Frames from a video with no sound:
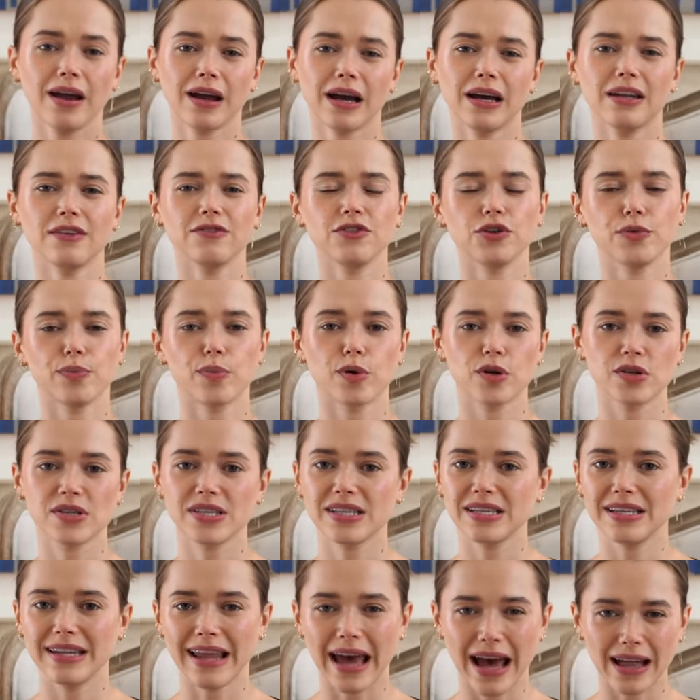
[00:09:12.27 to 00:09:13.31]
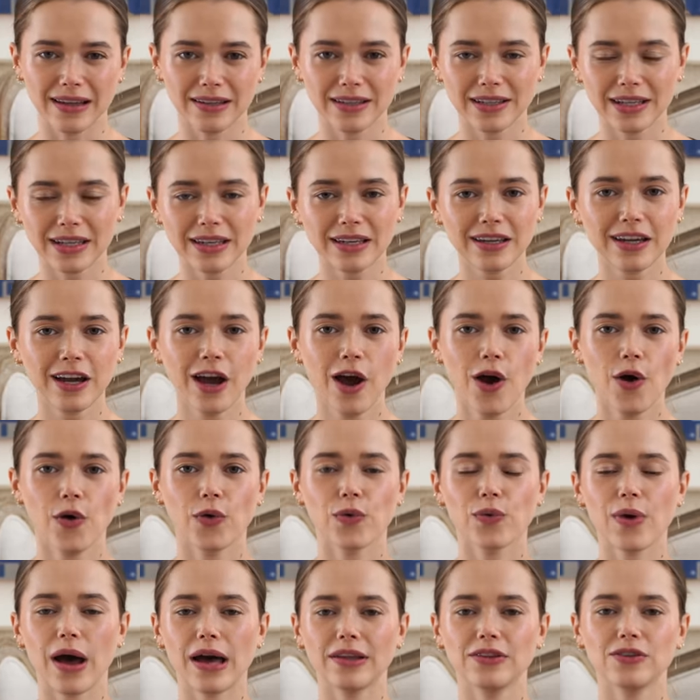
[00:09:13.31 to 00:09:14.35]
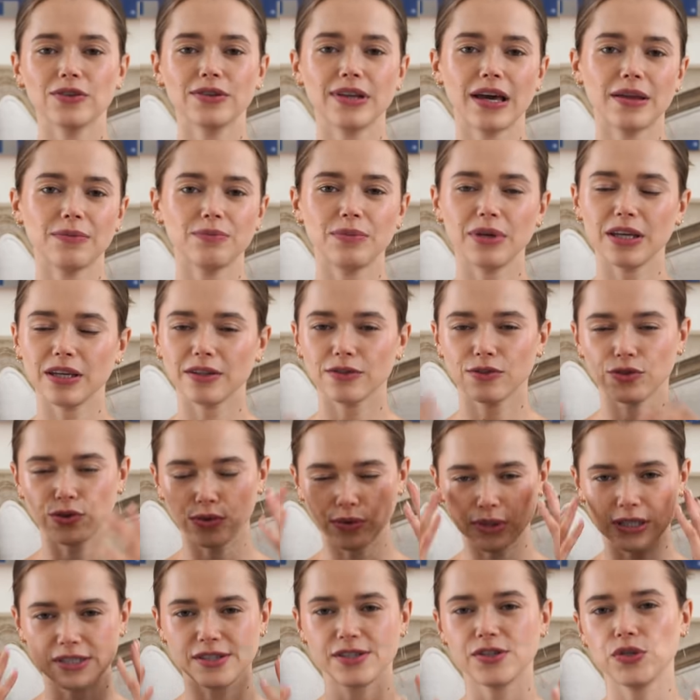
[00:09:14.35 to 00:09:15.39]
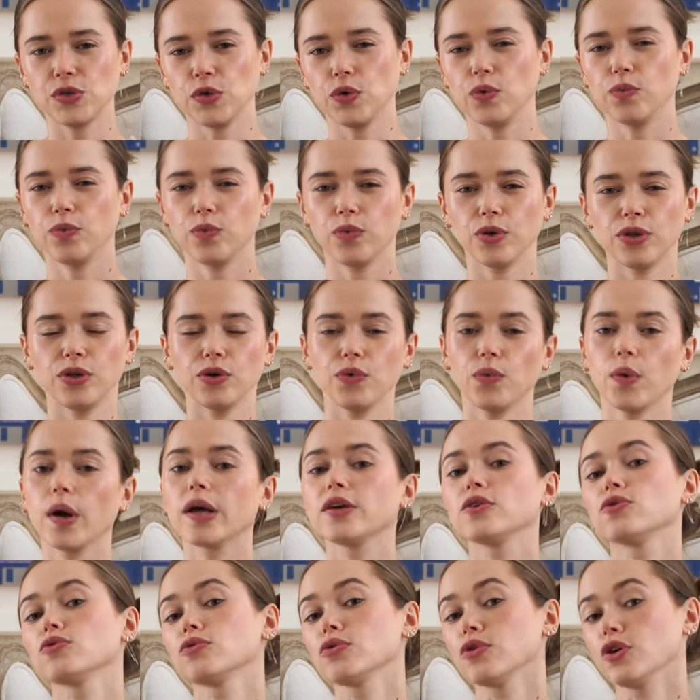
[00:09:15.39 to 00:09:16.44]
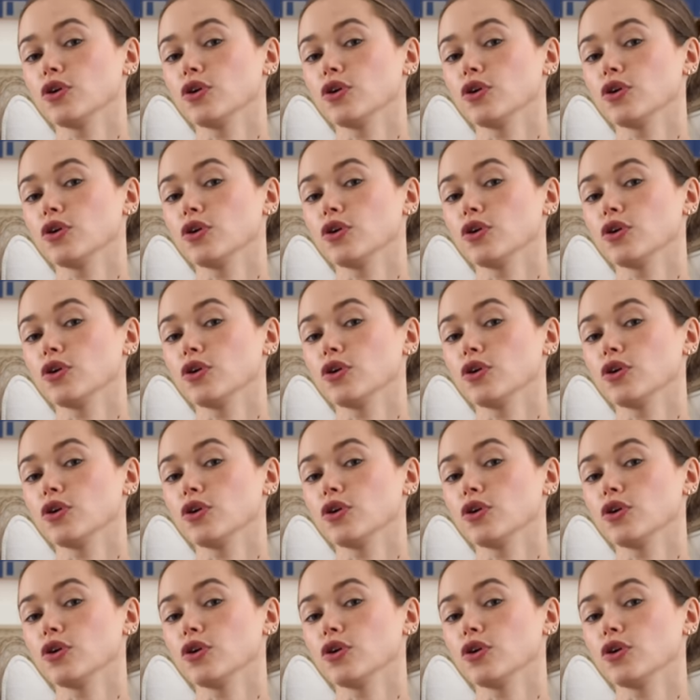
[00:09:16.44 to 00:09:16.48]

kind of your personality rather than being too consumed with the way you